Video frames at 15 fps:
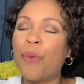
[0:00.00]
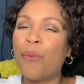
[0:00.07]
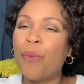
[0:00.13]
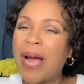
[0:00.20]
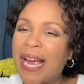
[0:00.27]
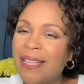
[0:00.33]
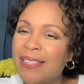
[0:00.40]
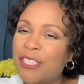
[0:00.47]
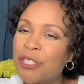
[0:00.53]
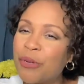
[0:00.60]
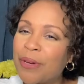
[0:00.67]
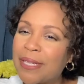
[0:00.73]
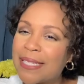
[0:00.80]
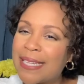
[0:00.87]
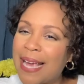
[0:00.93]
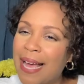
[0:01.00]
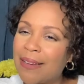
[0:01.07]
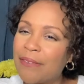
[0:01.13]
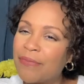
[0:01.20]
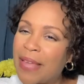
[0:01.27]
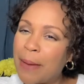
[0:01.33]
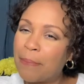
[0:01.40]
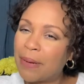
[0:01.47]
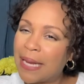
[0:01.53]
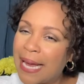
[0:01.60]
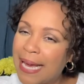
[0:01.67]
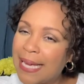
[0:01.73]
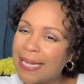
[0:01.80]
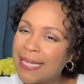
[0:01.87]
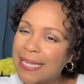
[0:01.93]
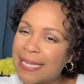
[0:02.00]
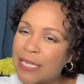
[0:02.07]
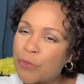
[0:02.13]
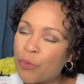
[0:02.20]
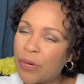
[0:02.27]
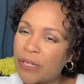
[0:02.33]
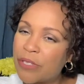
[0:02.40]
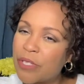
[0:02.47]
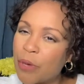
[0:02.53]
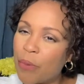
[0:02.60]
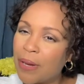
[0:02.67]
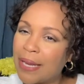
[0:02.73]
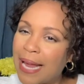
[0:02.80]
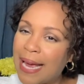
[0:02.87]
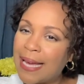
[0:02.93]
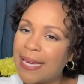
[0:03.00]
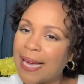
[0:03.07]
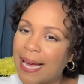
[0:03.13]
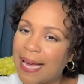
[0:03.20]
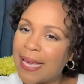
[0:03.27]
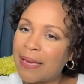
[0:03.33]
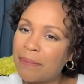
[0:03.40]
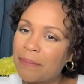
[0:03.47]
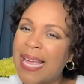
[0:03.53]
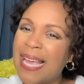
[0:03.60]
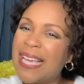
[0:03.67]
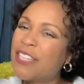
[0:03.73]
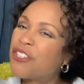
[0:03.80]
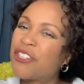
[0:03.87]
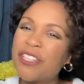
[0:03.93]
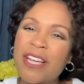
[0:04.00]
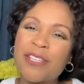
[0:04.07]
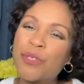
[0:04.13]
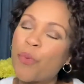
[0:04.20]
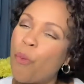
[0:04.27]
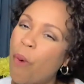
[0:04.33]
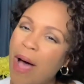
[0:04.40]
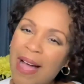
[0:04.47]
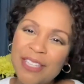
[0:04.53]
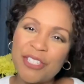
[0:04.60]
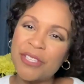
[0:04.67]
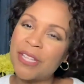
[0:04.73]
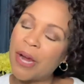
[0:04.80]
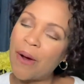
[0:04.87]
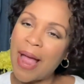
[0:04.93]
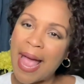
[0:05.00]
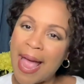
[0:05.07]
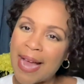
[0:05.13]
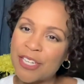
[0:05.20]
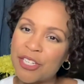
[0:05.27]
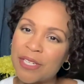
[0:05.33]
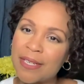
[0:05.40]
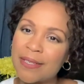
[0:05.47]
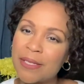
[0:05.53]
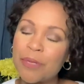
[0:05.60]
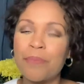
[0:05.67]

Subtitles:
way that you can tell if they play in this we're so alike game is just watch their actions.